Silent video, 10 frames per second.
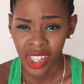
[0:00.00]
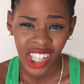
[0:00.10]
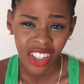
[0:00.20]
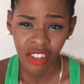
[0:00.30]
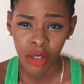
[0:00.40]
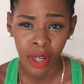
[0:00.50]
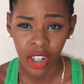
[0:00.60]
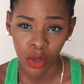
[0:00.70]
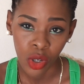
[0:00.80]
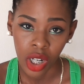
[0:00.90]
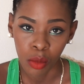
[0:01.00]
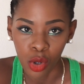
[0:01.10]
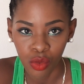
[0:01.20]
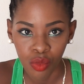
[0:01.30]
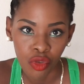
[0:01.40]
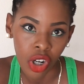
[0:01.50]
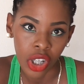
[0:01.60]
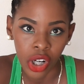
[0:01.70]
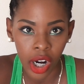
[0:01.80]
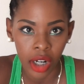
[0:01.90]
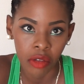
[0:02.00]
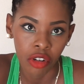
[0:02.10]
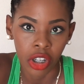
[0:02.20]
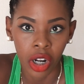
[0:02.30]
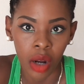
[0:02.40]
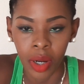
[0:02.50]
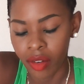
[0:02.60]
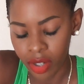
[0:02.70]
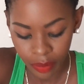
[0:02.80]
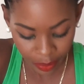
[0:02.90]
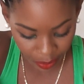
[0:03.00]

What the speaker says: It doesn't really matter because we call it both, trolley cart, whatever.